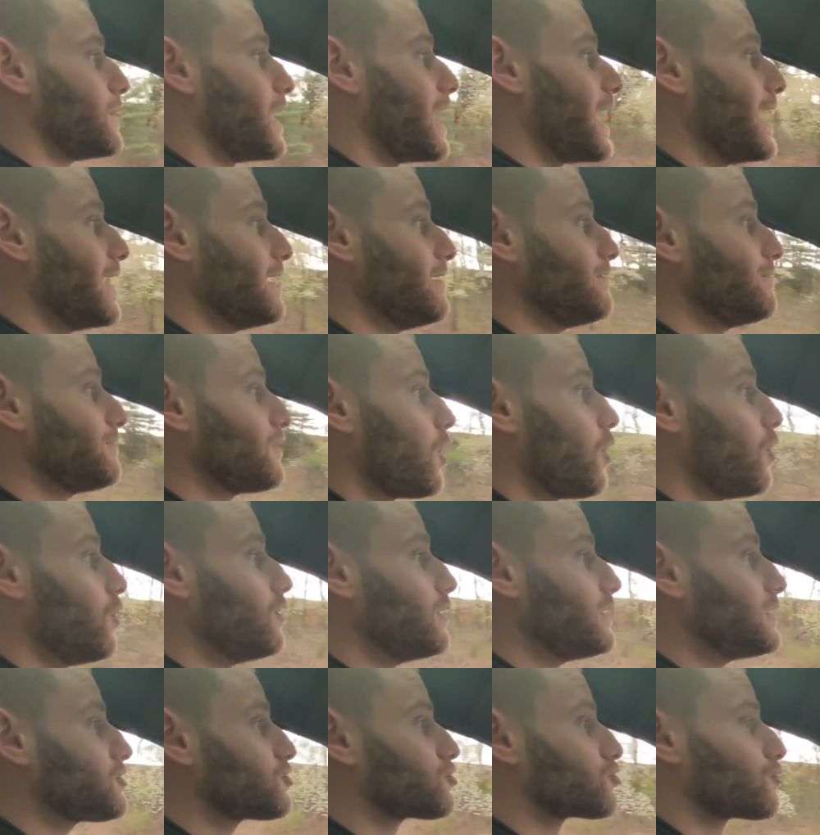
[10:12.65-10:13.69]
I've
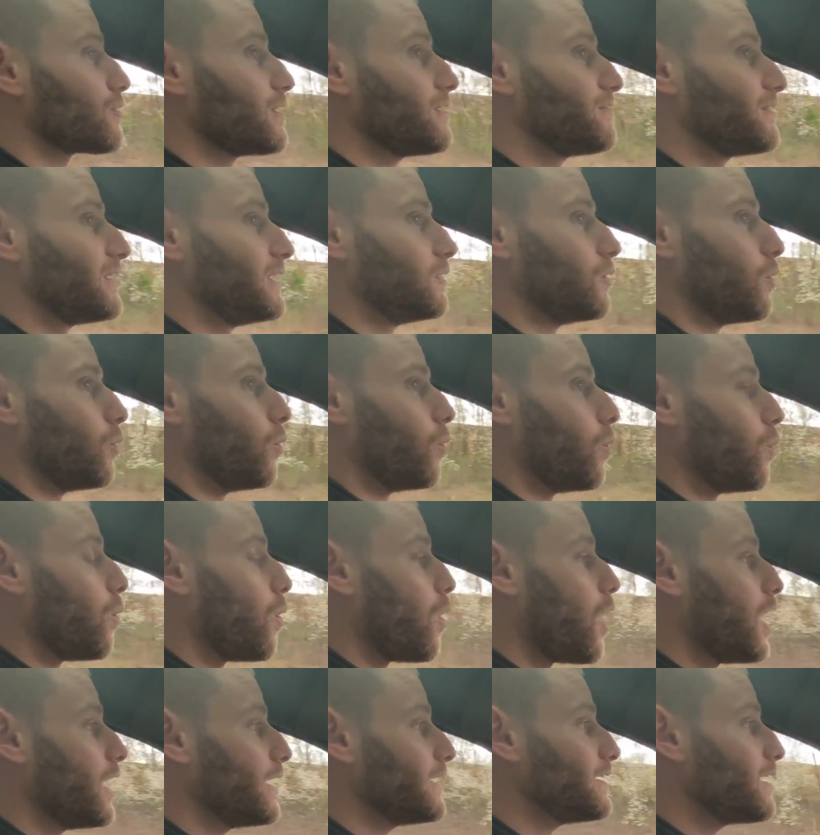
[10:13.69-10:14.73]
only driven
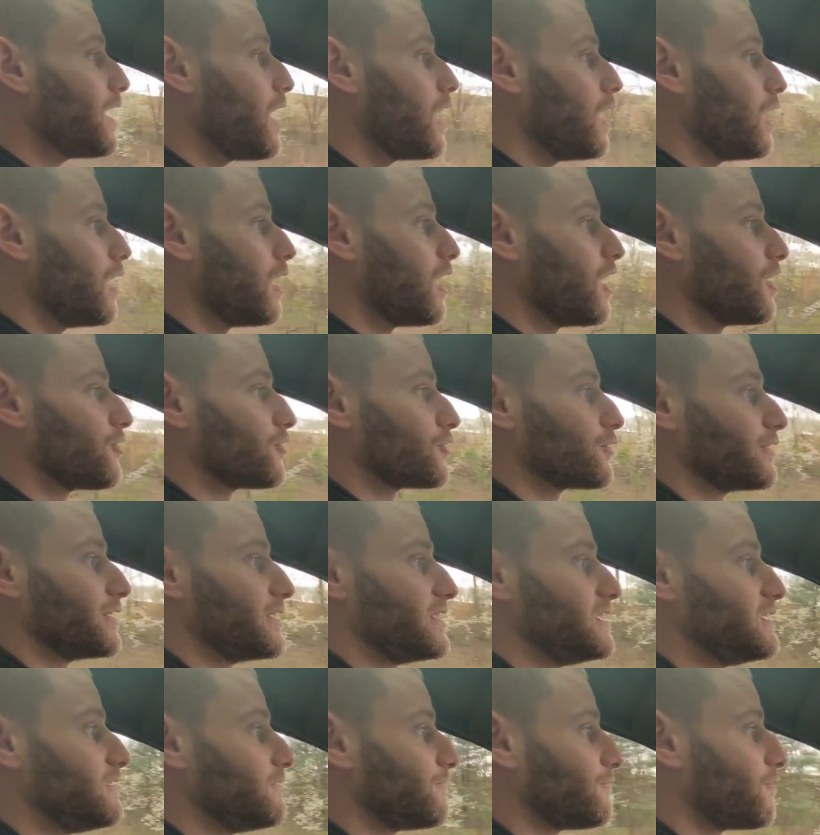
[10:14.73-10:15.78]
one other
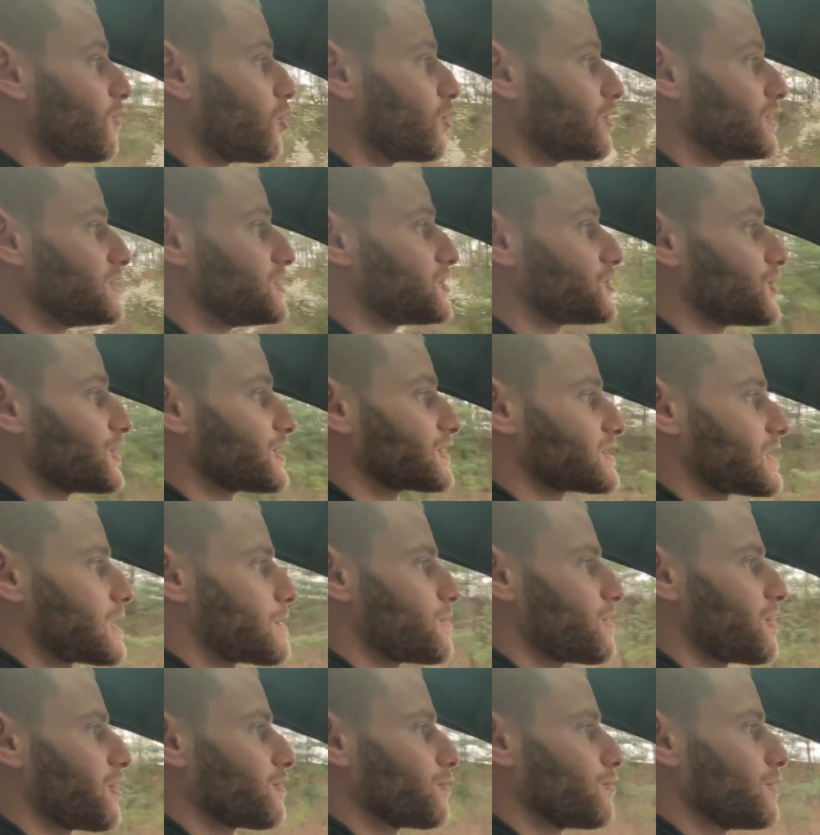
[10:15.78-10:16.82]
E46
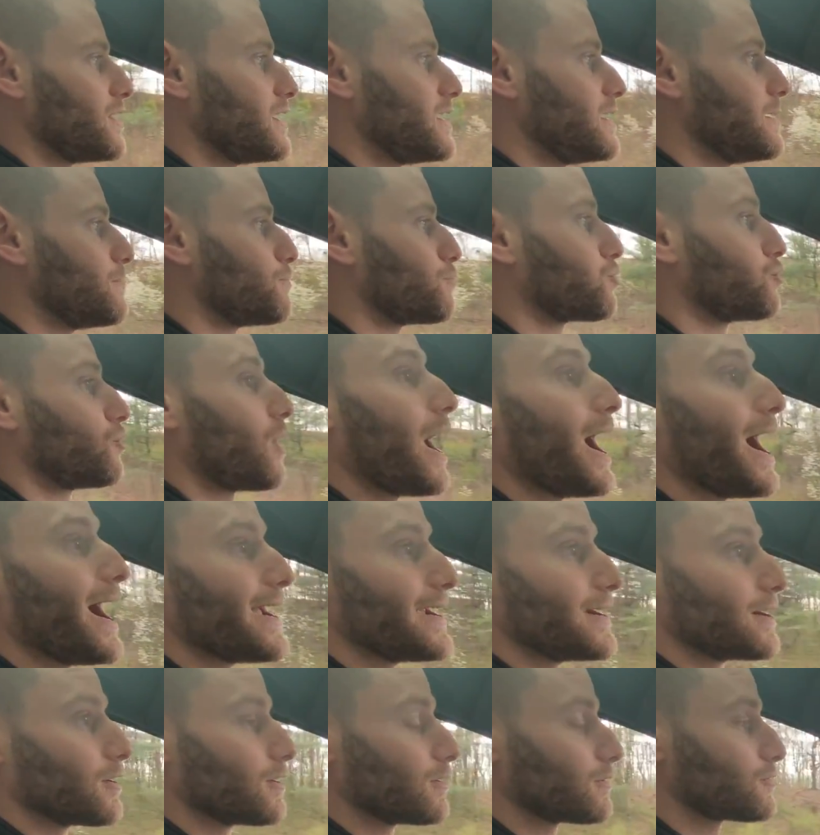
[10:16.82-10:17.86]
M3
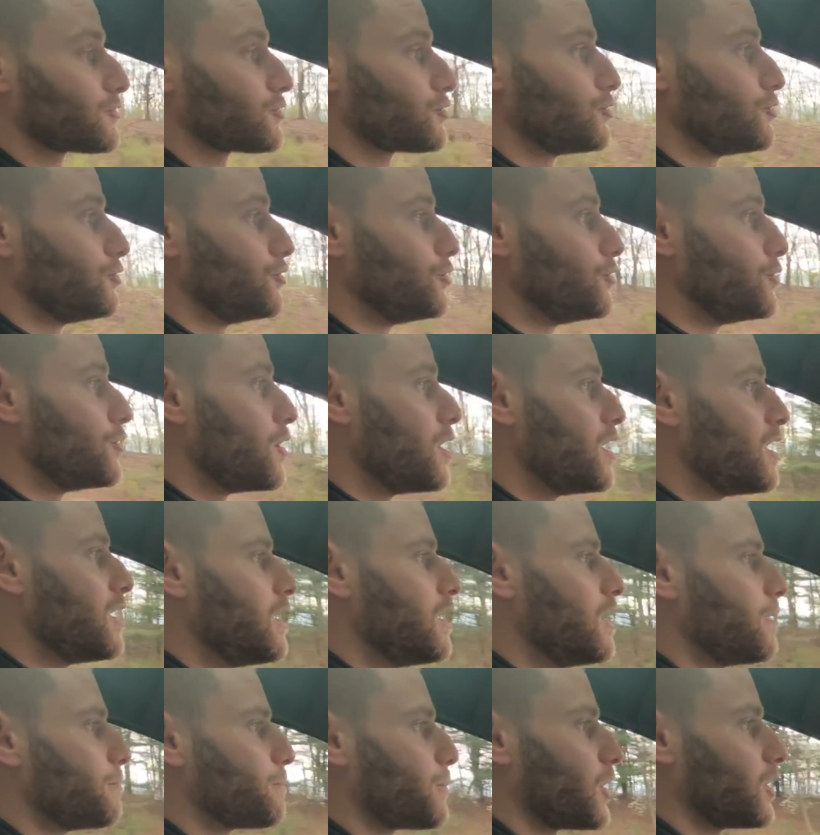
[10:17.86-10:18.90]
prior to
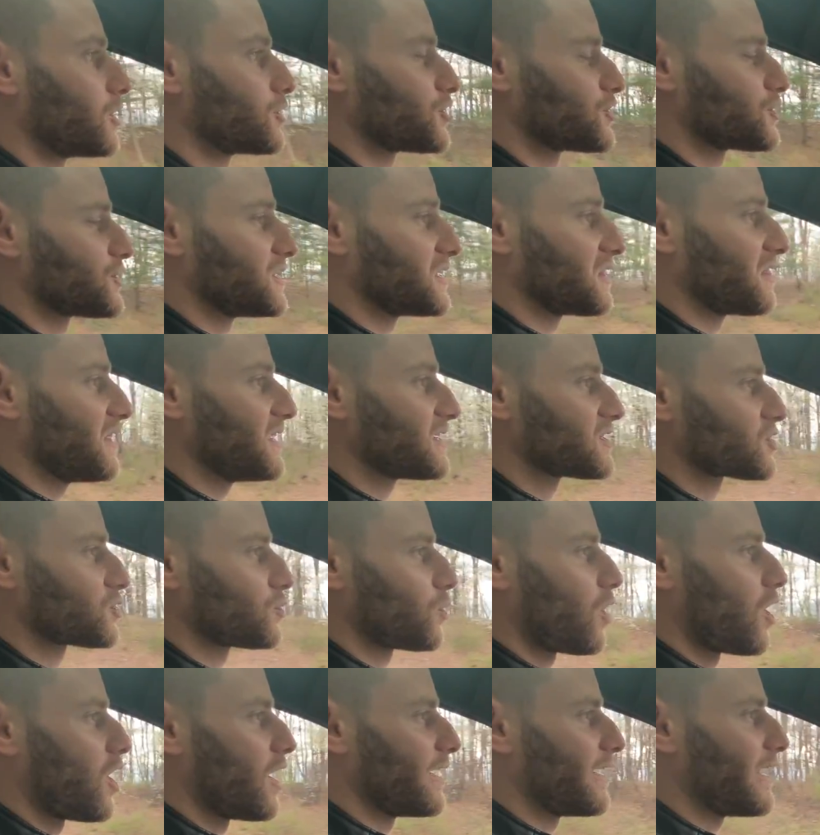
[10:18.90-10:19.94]
purchasing this
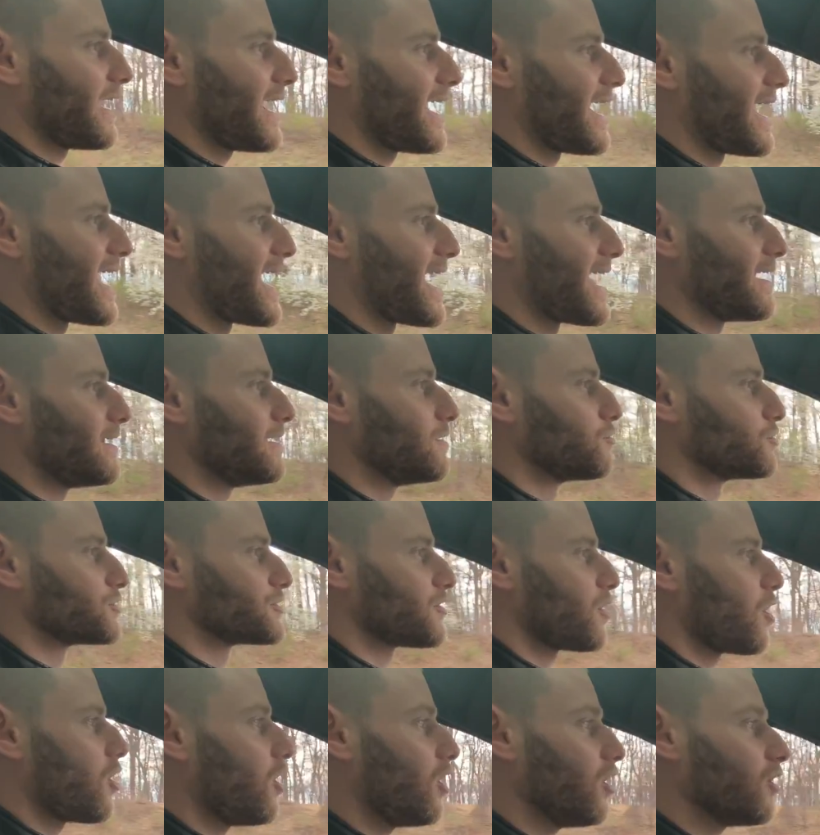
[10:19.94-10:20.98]
one, and it was
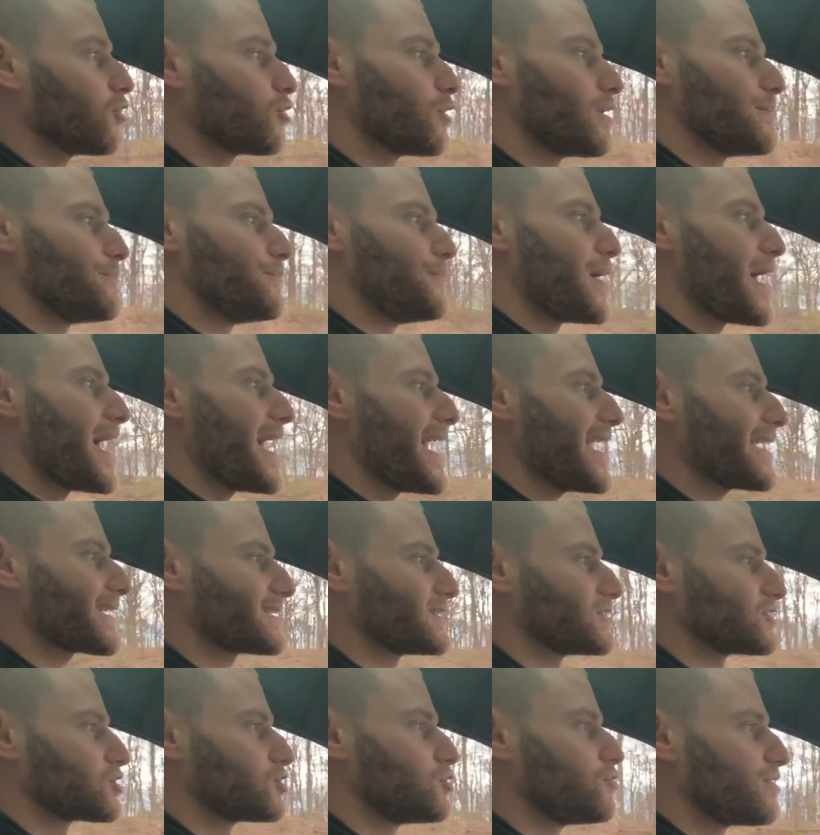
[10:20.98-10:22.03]
all the way back
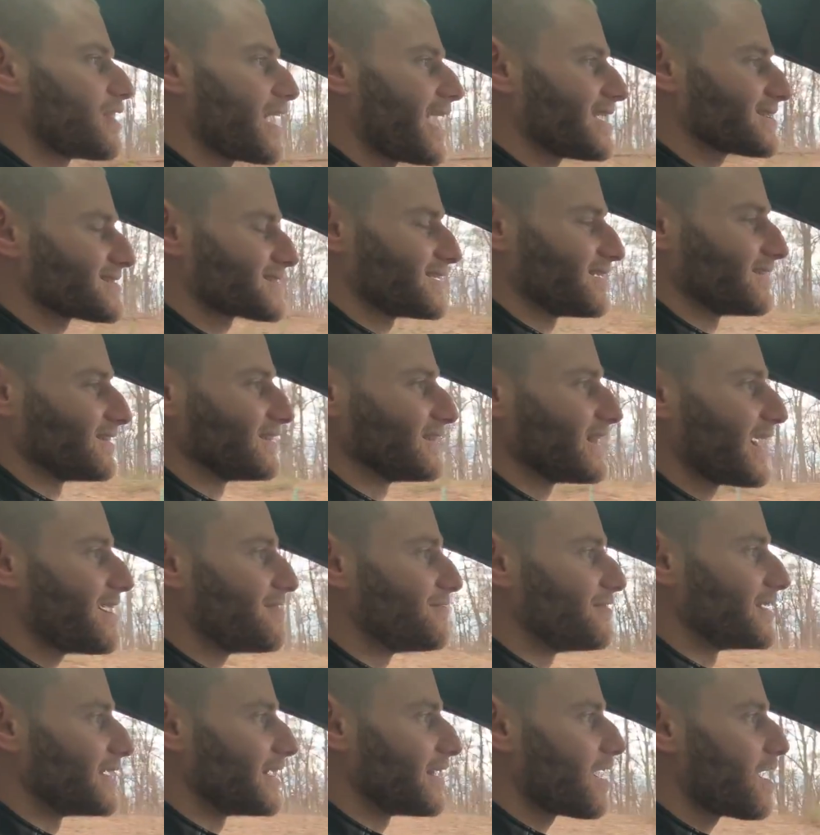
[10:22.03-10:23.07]
in 2011,